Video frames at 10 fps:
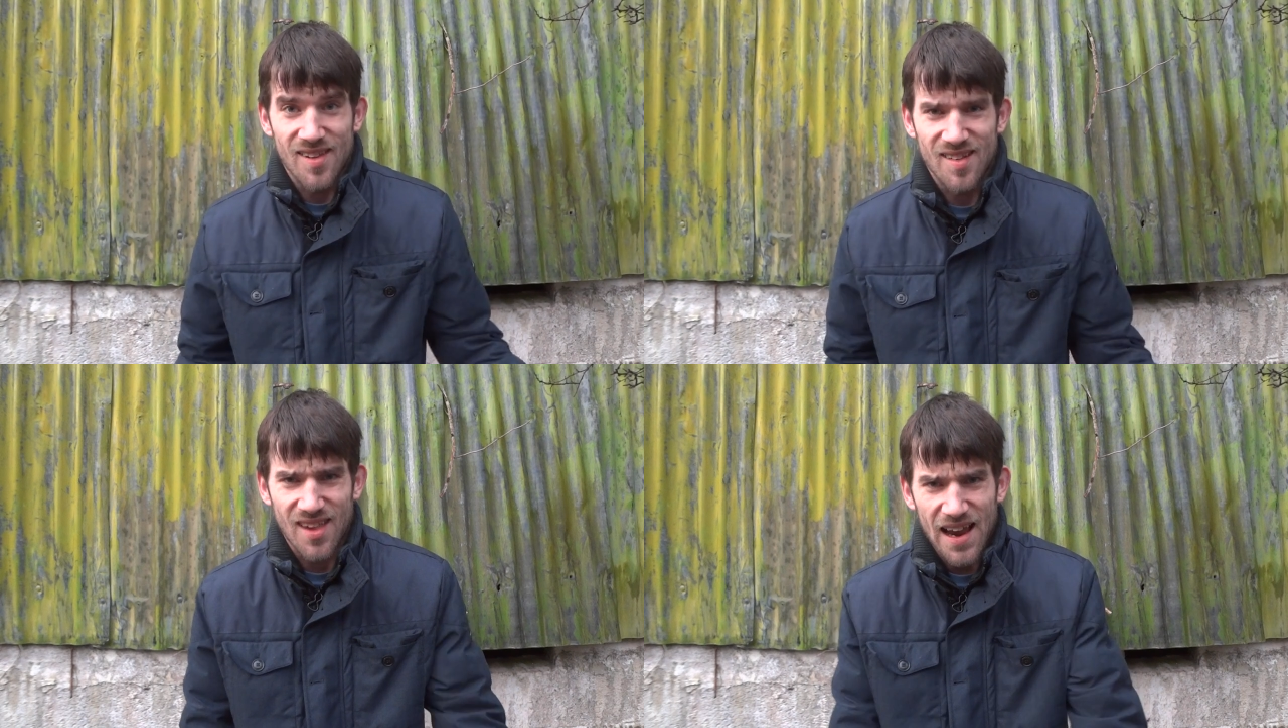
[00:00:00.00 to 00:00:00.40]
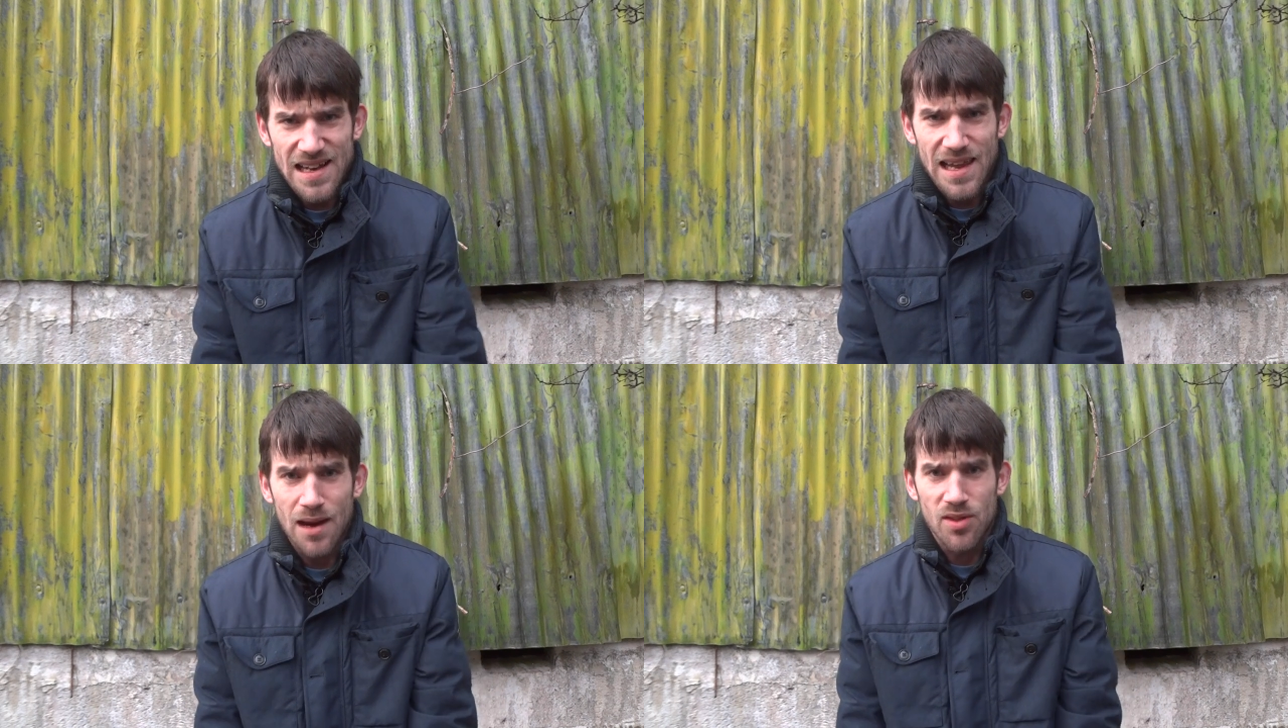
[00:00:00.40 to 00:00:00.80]

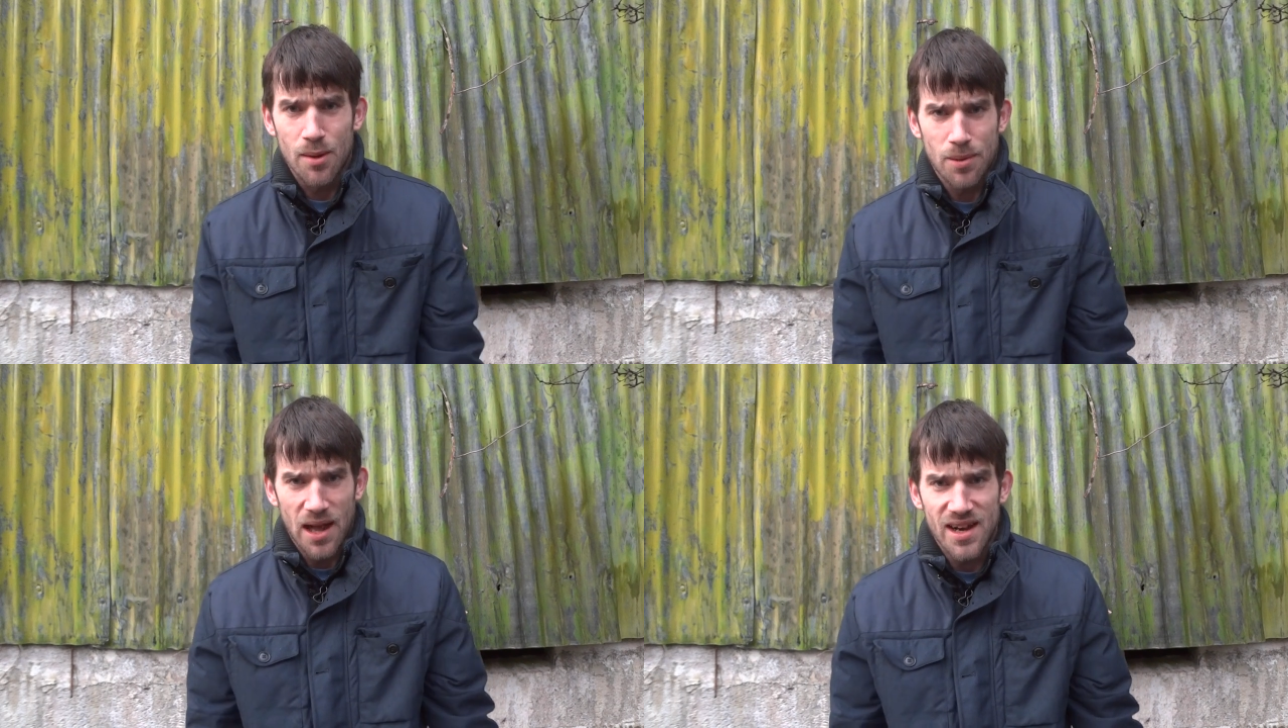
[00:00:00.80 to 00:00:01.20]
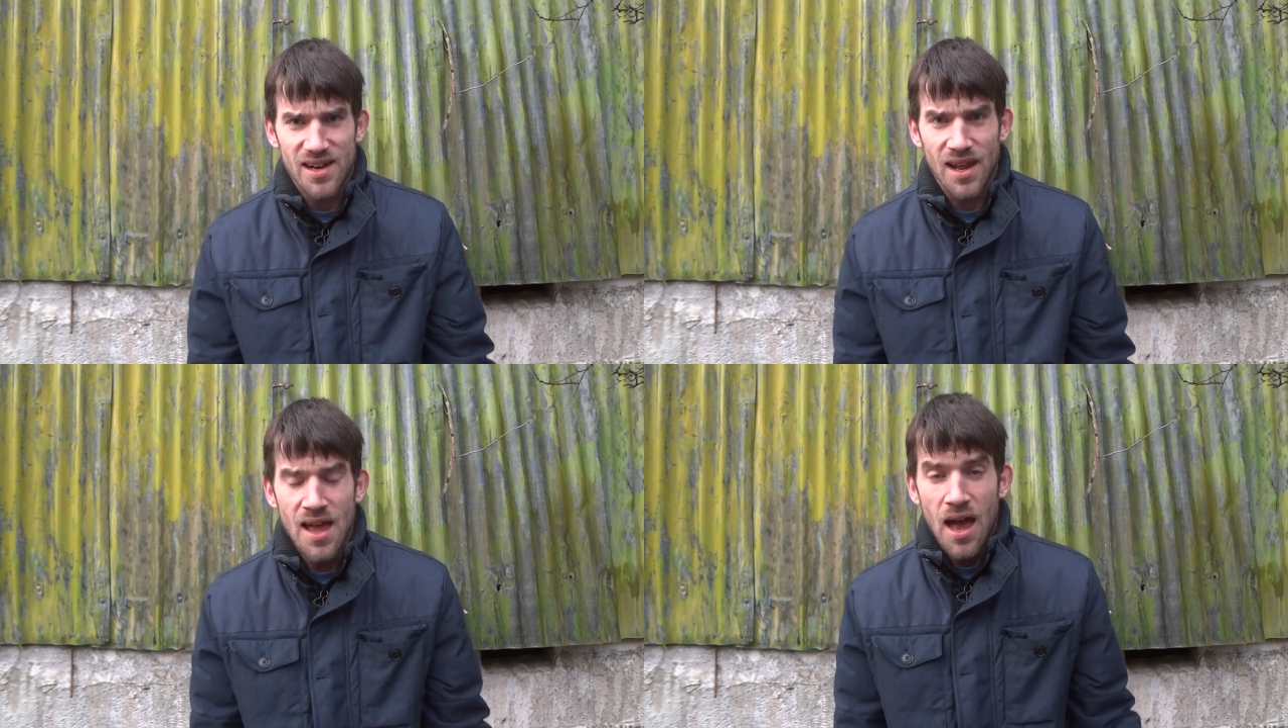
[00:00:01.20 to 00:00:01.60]
exactly how they planned it
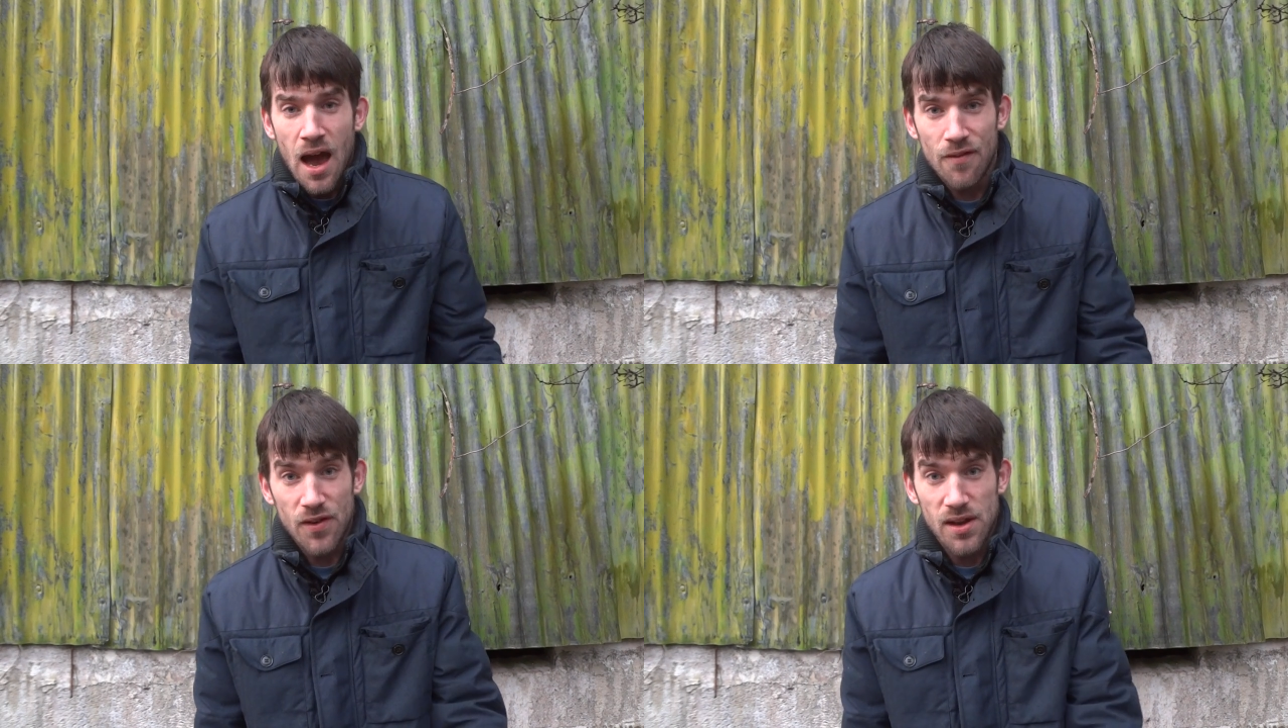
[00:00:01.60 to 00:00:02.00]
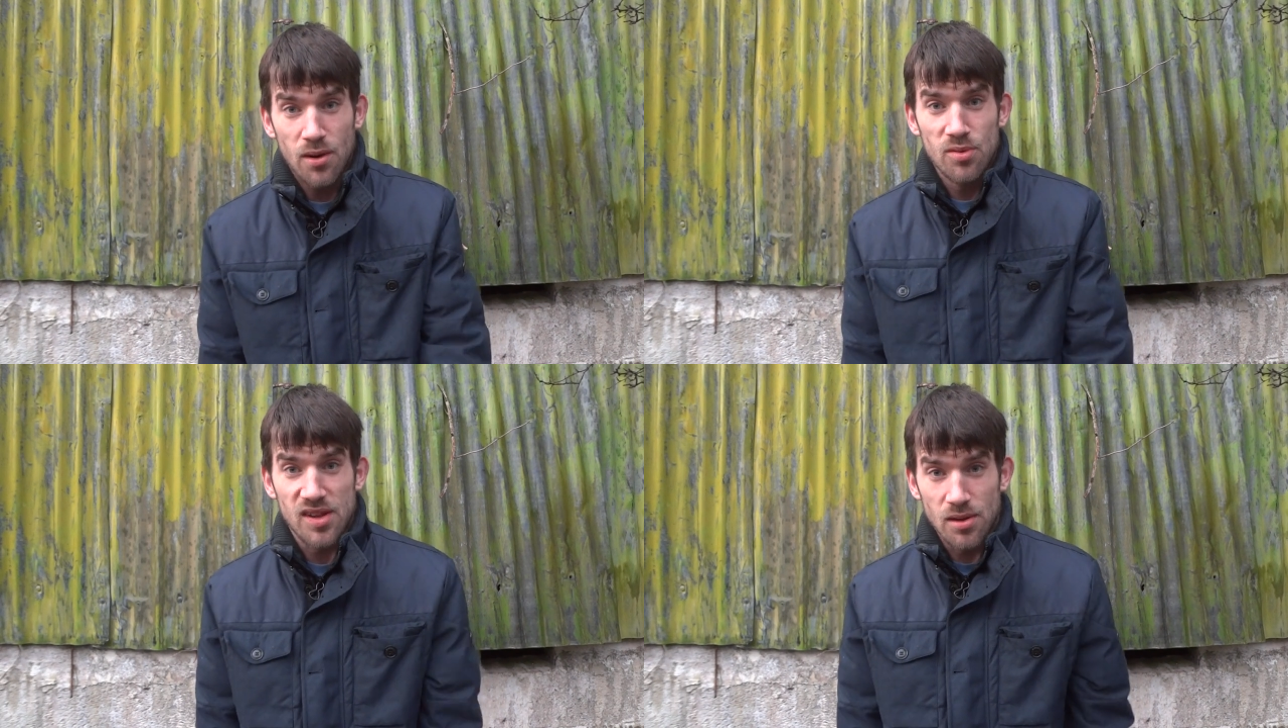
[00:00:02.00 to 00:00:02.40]
and for
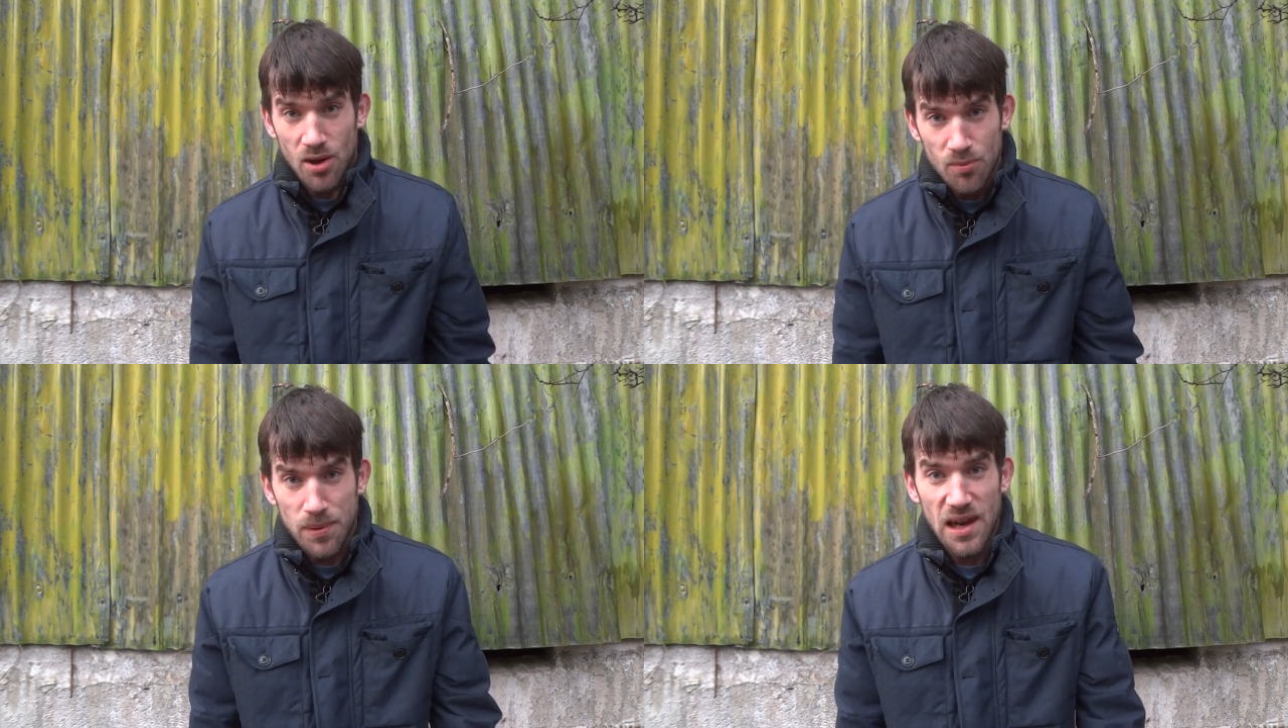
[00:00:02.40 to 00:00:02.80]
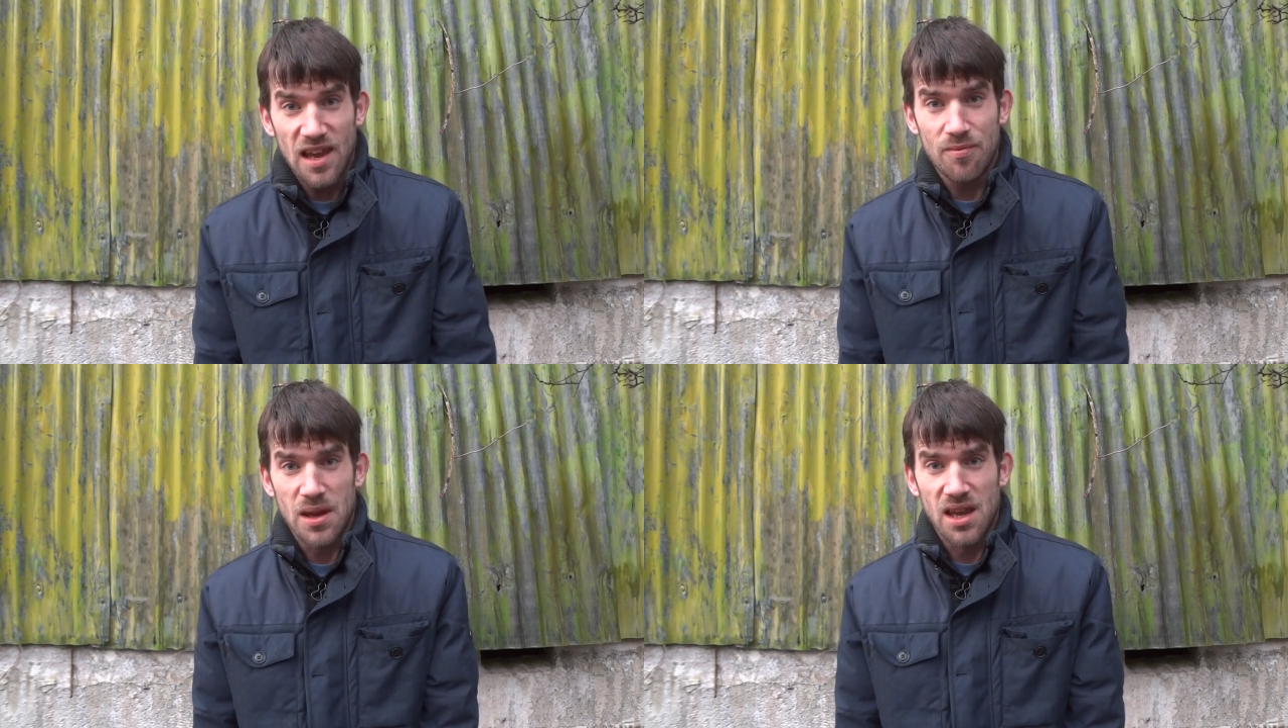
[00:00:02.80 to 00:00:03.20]
those who don't
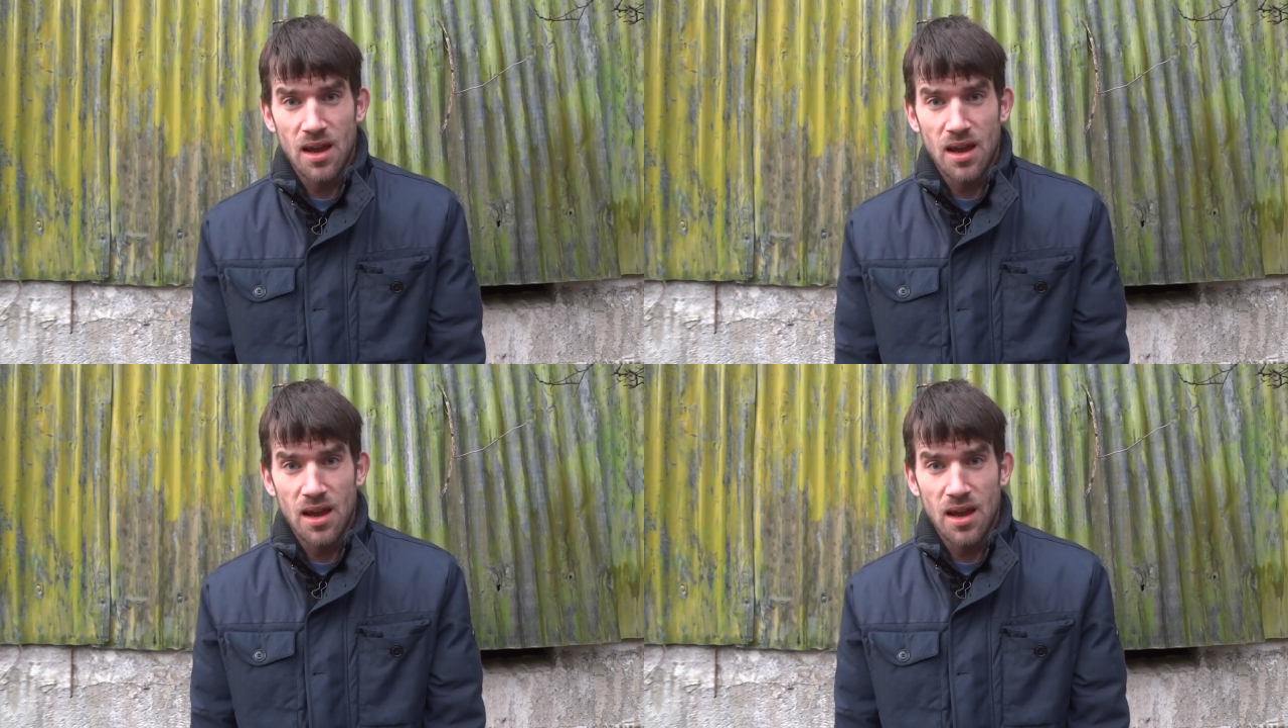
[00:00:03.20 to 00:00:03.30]
believe me,